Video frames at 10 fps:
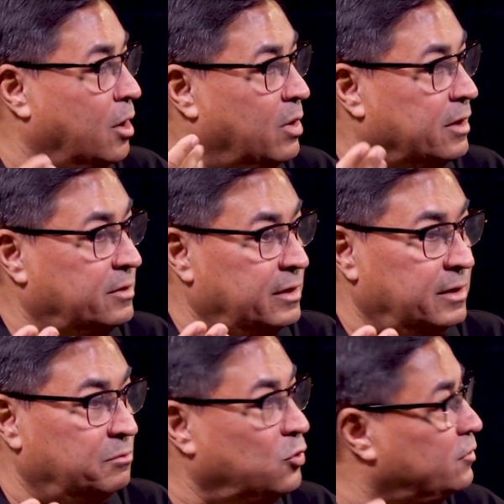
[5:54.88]
One of
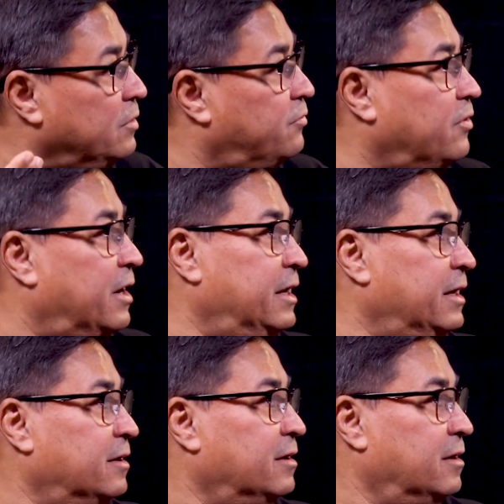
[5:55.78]
the most
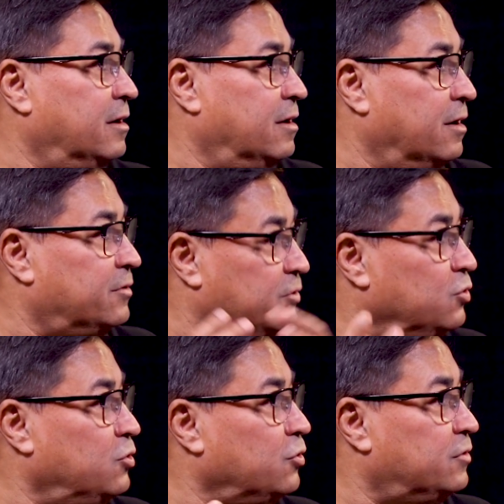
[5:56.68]
defining
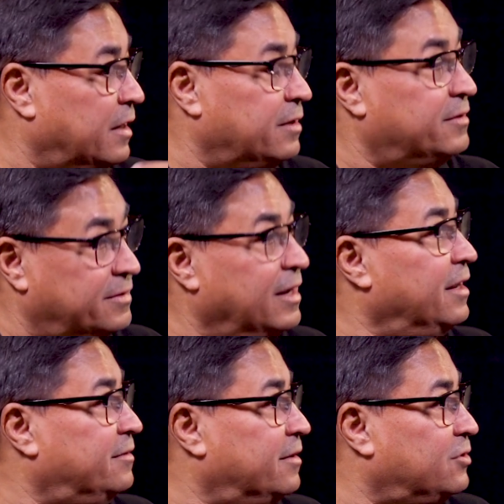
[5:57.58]
studios that still
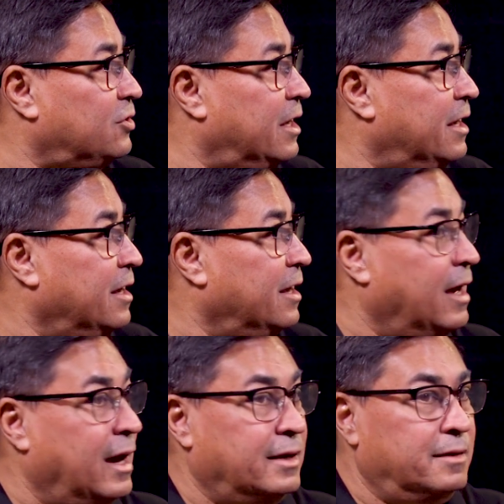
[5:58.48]
exist today.
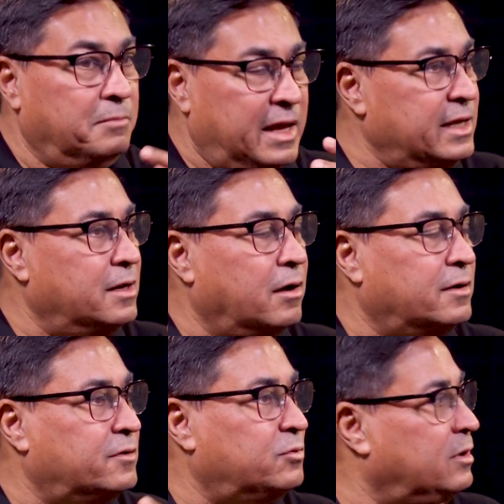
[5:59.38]
And many an
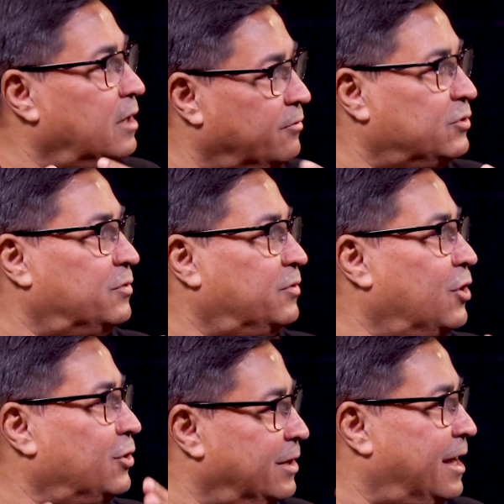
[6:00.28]
artist would love to have
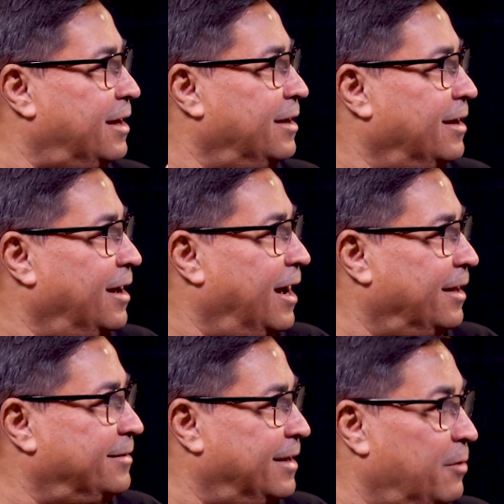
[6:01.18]
gone there
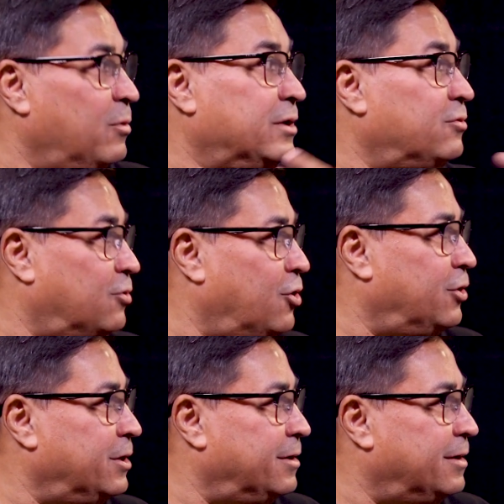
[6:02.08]
and said, I went to
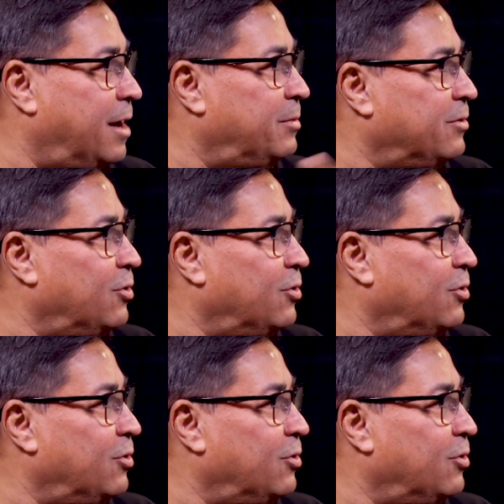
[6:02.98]
record in Abbey